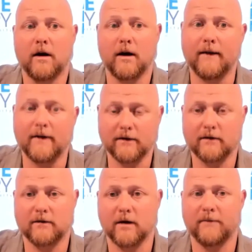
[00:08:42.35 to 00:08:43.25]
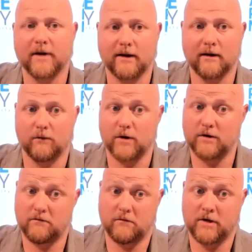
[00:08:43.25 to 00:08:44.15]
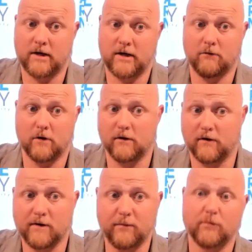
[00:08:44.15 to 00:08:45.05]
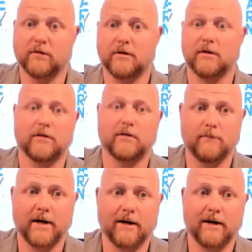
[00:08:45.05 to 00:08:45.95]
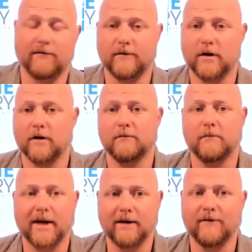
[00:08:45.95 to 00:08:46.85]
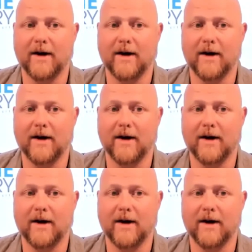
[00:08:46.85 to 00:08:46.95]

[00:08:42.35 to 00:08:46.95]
And this is something that we're going to repurpose this and make it